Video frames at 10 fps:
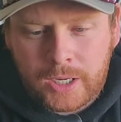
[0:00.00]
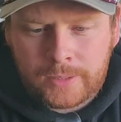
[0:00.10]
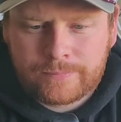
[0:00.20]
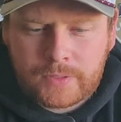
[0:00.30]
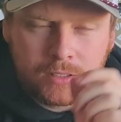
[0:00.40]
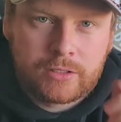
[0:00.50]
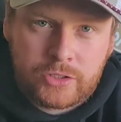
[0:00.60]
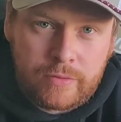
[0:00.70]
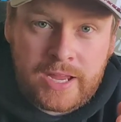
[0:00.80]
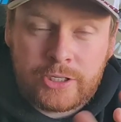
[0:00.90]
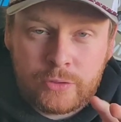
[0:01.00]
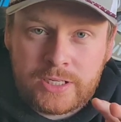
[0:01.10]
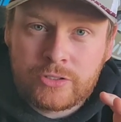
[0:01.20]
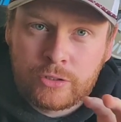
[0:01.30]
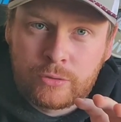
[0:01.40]
bar. So then you
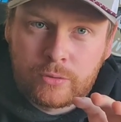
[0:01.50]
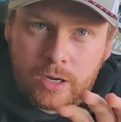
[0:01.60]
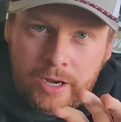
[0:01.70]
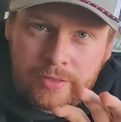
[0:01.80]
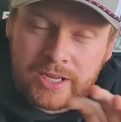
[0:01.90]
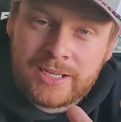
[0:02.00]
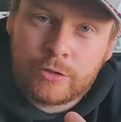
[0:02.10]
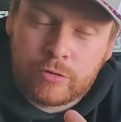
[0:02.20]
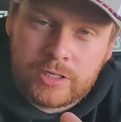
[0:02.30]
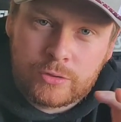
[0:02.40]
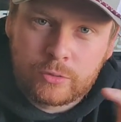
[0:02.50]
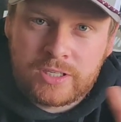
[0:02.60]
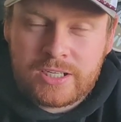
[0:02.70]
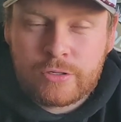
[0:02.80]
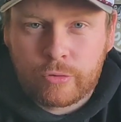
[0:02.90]
need to either increase or
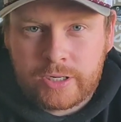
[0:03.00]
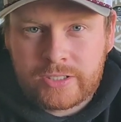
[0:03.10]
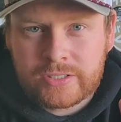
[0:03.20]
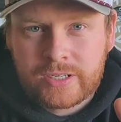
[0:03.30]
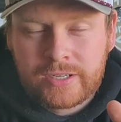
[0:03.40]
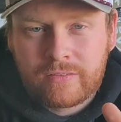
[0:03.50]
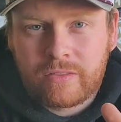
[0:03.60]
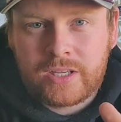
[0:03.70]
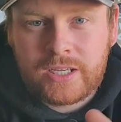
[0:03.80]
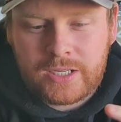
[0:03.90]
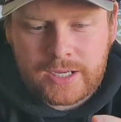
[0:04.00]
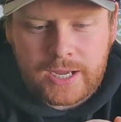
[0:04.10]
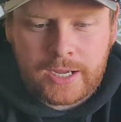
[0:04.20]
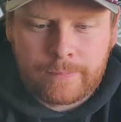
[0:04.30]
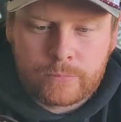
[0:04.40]
decrease the
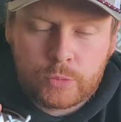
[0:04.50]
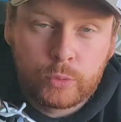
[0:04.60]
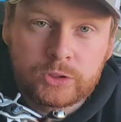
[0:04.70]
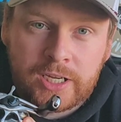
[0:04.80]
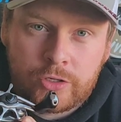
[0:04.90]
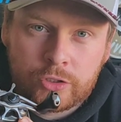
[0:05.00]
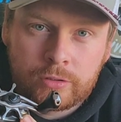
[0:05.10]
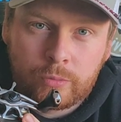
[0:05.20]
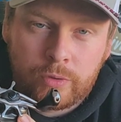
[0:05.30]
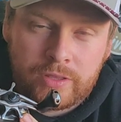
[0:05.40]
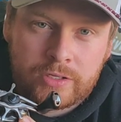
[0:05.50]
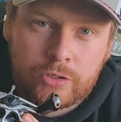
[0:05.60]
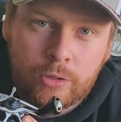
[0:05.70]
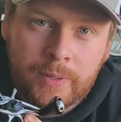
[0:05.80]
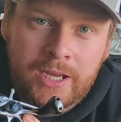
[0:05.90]
spool tension with this
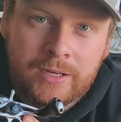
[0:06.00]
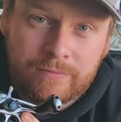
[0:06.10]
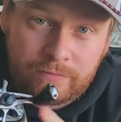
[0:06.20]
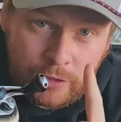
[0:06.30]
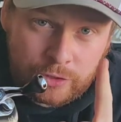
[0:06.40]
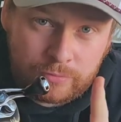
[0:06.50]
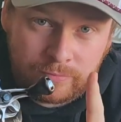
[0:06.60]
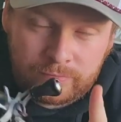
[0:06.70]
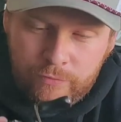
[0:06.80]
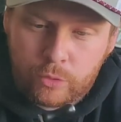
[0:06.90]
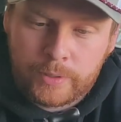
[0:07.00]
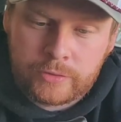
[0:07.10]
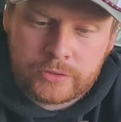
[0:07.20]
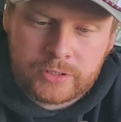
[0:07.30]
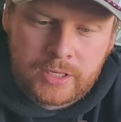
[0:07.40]
knob here, first and
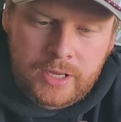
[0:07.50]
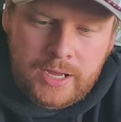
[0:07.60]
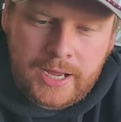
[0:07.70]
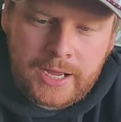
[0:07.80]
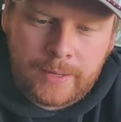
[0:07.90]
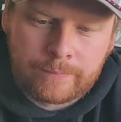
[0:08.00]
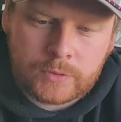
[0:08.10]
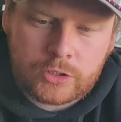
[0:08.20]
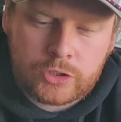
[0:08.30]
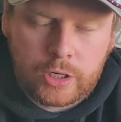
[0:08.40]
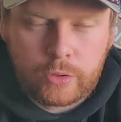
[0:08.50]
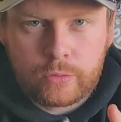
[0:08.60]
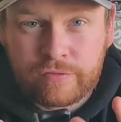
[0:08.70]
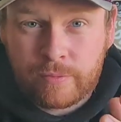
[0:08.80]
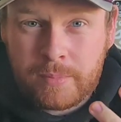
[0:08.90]
foremost.
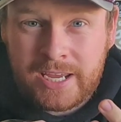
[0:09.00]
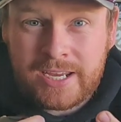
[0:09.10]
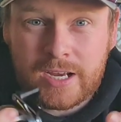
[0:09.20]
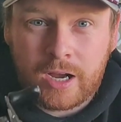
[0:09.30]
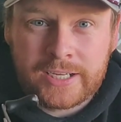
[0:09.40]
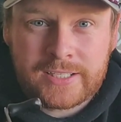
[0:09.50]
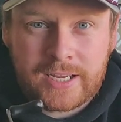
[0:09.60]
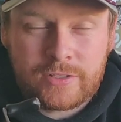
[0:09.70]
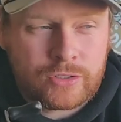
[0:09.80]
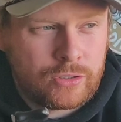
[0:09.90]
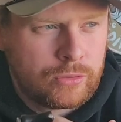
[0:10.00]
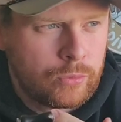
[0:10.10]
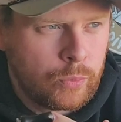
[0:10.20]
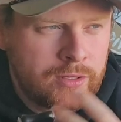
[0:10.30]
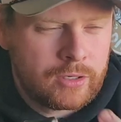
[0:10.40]
So for me, I tend
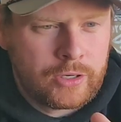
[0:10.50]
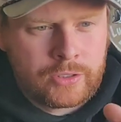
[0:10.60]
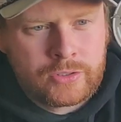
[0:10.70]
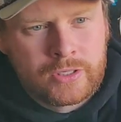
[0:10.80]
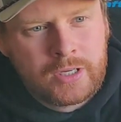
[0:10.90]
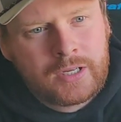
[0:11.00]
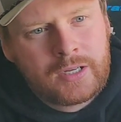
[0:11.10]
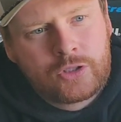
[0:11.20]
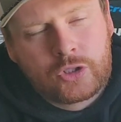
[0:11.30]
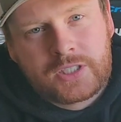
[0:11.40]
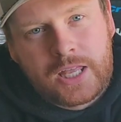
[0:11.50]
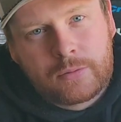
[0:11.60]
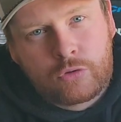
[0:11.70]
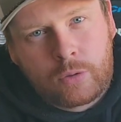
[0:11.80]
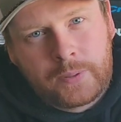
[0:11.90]
to, with lures, just get
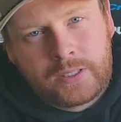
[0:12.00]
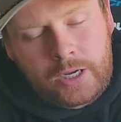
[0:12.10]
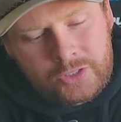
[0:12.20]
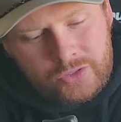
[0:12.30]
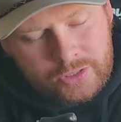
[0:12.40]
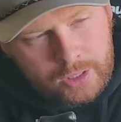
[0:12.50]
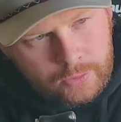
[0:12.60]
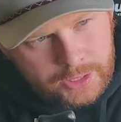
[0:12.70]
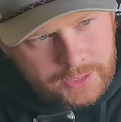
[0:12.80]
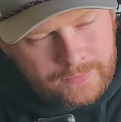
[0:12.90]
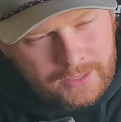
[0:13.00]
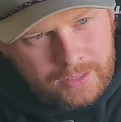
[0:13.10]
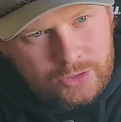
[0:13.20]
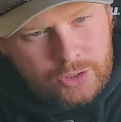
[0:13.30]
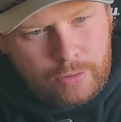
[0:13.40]
them dropping nice and slowly
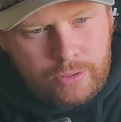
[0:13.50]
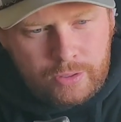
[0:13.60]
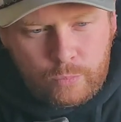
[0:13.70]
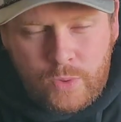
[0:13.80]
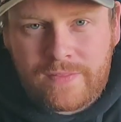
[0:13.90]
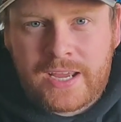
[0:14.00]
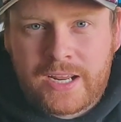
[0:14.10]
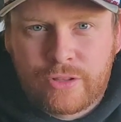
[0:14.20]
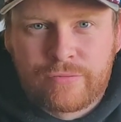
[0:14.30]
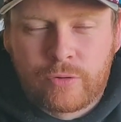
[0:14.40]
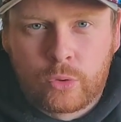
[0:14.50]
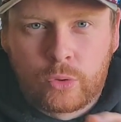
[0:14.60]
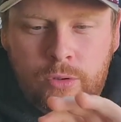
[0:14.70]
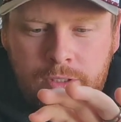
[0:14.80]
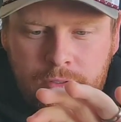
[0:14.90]
so that when they hit the
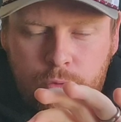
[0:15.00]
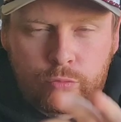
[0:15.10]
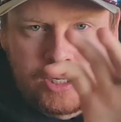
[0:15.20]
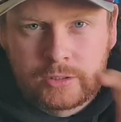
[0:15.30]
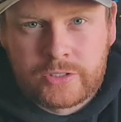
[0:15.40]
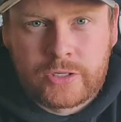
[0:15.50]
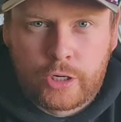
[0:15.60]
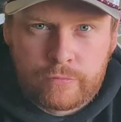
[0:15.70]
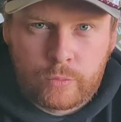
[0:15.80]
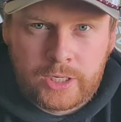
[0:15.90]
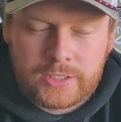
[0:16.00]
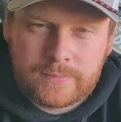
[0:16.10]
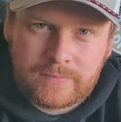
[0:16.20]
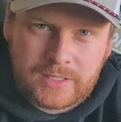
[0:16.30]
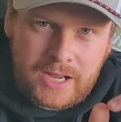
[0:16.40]
floor, the reel doesn't overwind.
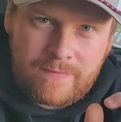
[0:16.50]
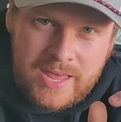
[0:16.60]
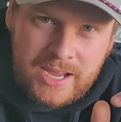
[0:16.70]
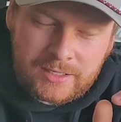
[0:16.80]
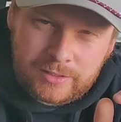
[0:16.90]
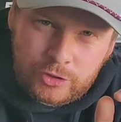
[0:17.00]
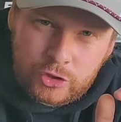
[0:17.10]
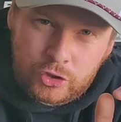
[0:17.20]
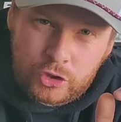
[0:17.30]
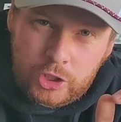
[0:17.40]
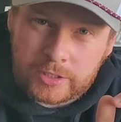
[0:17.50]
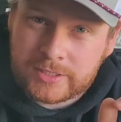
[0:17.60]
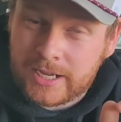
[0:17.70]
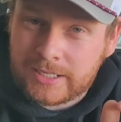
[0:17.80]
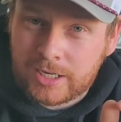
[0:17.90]
And then
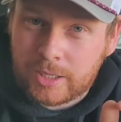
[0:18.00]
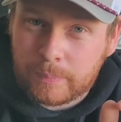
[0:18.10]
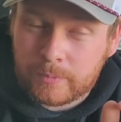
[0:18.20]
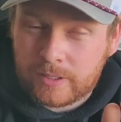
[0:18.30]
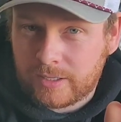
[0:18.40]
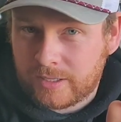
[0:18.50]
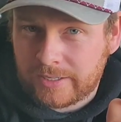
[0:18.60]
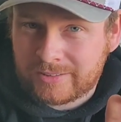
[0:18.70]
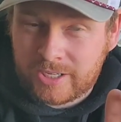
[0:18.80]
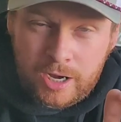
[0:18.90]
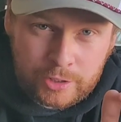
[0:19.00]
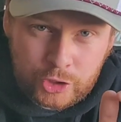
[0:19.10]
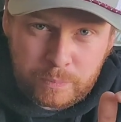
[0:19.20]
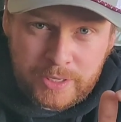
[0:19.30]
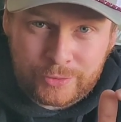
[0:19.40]
just take it up a
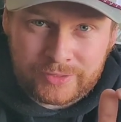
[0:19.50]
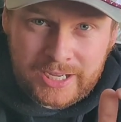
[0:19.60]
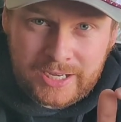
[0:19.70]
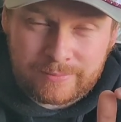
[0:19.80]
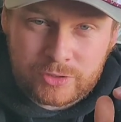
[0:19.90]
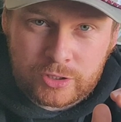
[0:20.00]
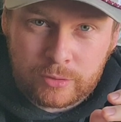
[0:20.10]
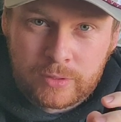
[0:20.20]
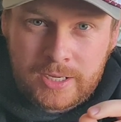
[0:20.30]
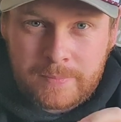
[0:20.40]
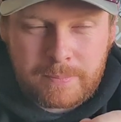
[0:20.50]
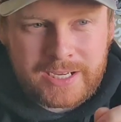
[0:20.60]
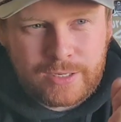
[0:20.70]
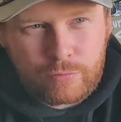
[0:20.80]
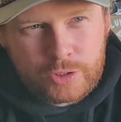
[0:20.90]
touch beyond that. So
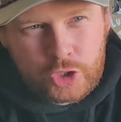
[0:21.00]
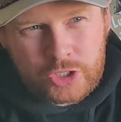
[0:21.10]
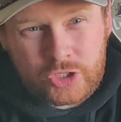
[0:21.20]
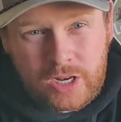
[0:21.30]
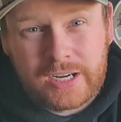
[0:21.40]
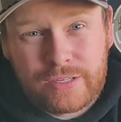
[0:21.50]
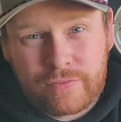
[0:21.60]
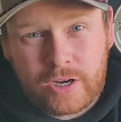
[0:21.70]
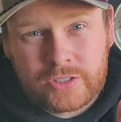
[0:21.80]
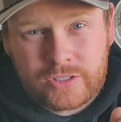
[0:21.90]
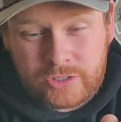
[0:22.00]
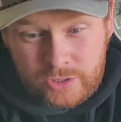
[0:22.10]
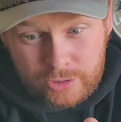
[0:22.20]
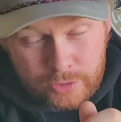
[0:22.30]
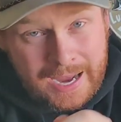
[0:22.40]
make it run just slightly faster
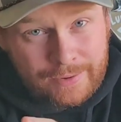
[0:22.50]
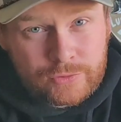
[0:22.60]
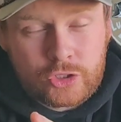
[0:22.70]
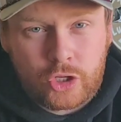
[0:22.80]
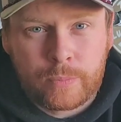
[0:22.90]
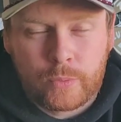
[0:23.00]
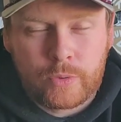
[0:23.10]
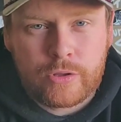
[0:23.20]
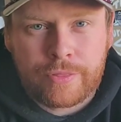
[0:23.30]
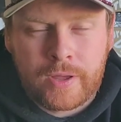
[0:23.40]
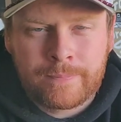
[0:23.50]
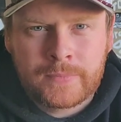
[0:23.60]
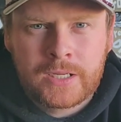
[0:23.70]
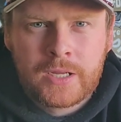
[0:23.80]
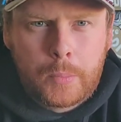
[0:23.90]
so that you have to stop it with your thumb,
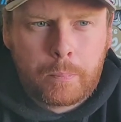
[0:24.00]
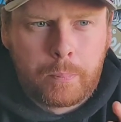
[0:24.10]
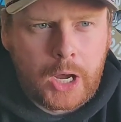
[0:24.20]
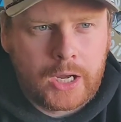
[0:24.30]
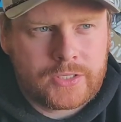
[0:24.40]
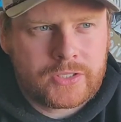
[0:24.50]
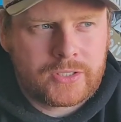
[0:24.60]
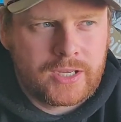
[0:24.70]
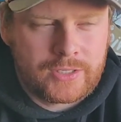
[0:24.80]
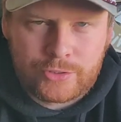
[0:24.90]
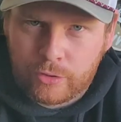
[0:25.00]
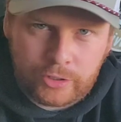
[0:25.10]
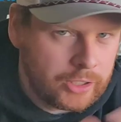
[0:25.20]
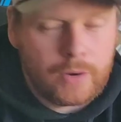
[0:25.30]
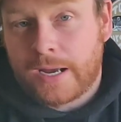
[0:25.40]
but it's not
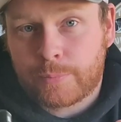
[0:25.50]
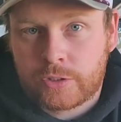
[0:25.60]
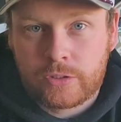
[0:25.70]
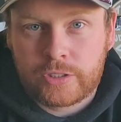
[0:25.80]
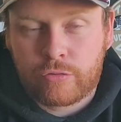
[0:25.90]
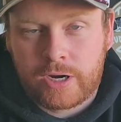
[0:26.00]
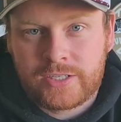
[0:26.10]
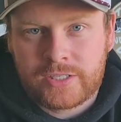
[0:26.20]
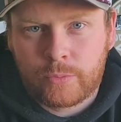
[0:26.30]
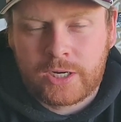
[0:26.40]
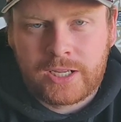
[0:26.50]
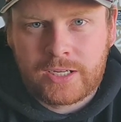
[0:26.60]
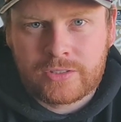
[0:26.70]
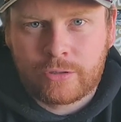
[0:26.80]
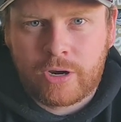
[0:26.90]
going to go absolutely crazy when it
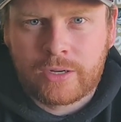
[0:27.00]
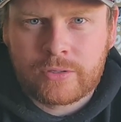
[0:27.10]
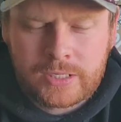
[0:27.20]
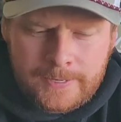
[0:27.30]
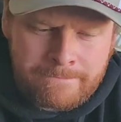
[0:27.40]
hits the ground.